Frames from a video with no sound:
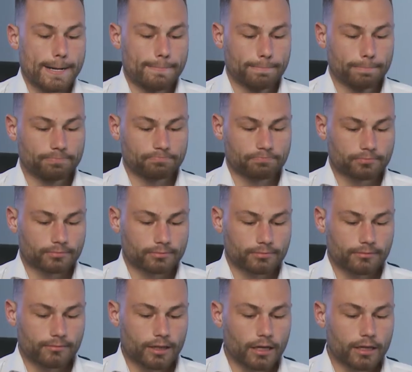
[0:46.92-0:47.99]
I first
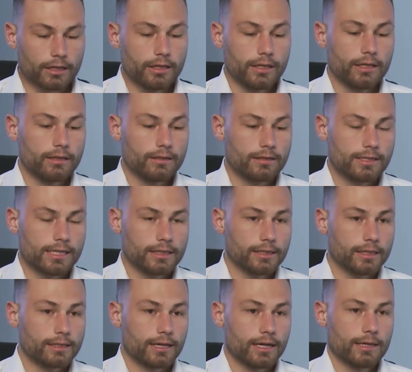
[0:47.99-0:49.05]
searched for potential
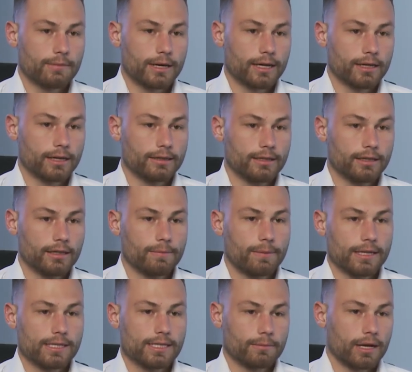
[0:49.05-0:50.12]
customers online,
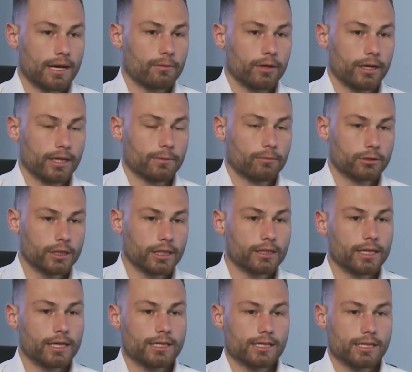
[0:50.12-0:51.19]
mostly Americans
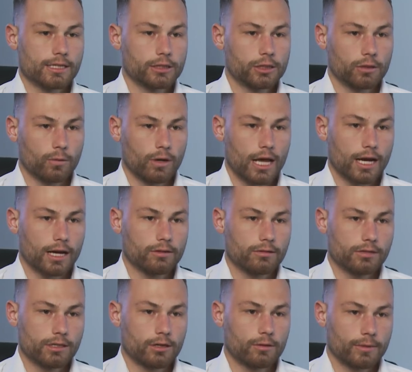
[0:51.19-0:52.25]
between the ages of
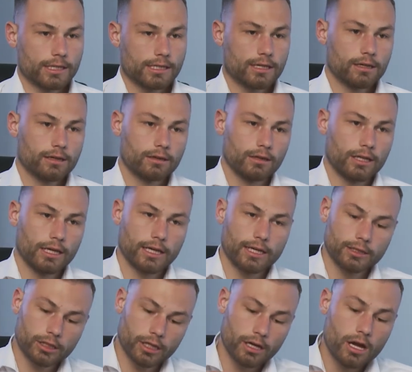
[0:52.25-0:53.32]
25 and 35,
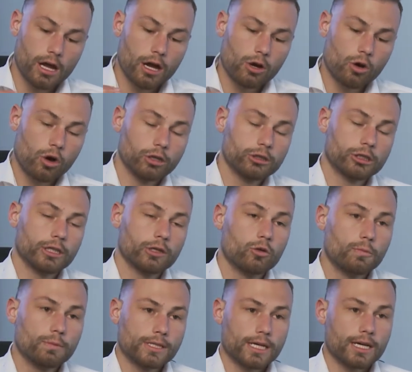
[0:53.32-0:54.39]
starting their
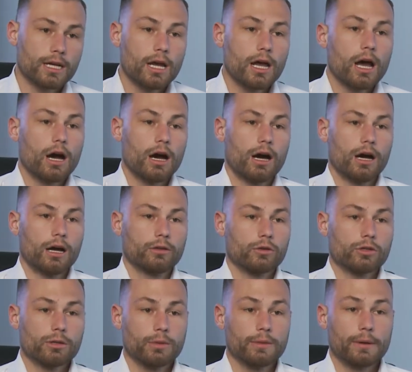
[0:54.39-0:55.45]
careers in the corporate
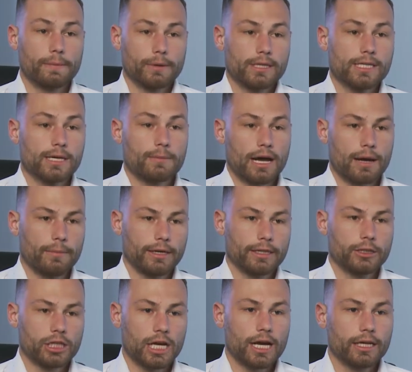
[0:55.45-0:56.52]
world.
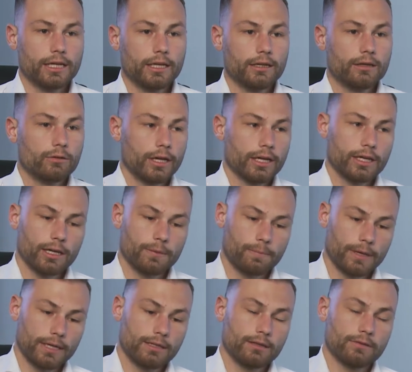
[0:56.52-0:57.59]
Once I collected a
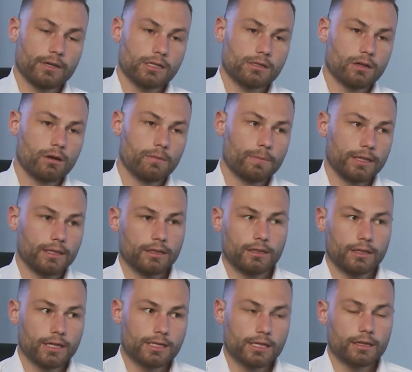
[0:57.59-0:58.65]
database of
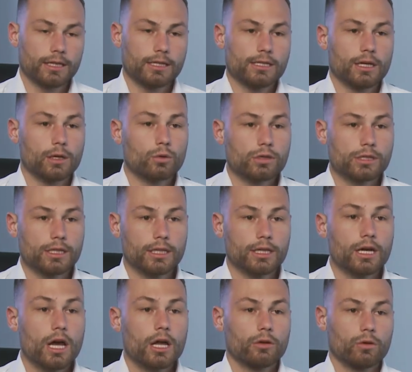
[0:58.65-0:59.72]
about 5,000
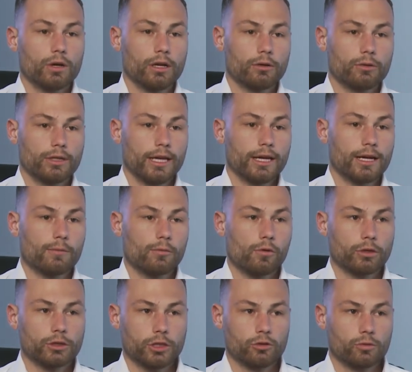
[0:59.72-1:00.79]
potential customers, we
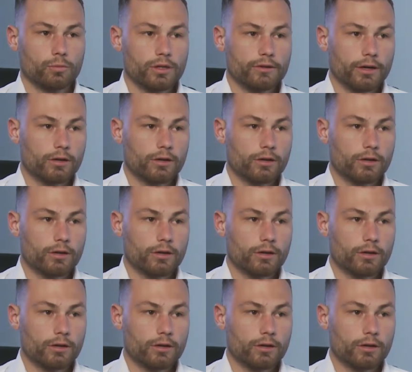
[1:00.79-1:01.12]
launched our